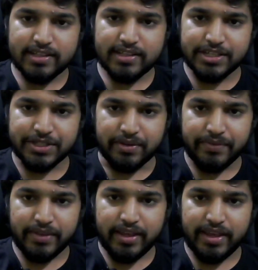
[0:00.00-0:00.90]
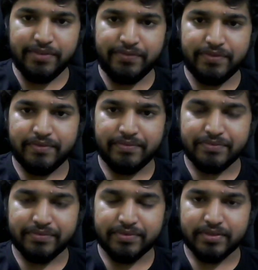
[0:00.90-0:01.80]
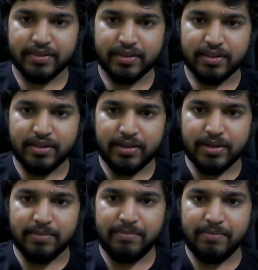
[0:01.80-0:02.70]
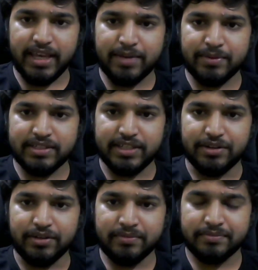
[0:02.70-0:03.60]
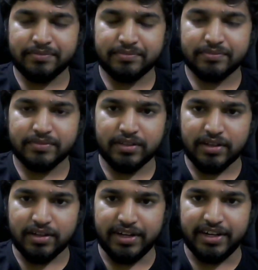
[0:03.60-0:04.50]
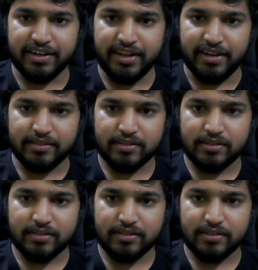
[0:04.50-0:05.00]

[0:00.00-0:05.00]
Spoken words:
So if B equals 0, return A.